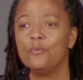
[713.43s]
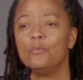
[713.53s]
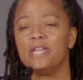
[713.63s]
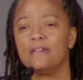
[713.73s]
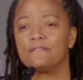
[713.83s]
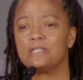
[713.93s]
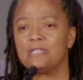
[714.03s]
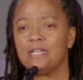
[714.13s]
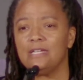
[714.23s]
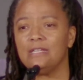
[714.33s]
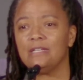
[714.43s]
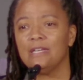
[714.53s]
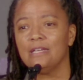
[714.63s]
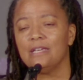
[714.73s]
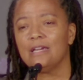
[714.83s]
We have seen
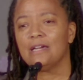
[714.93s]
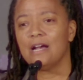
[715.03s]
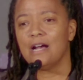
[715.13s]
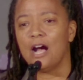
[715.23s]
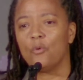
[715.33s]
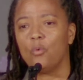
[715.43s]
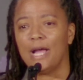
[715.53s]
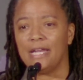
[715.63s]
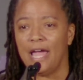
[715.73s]
a White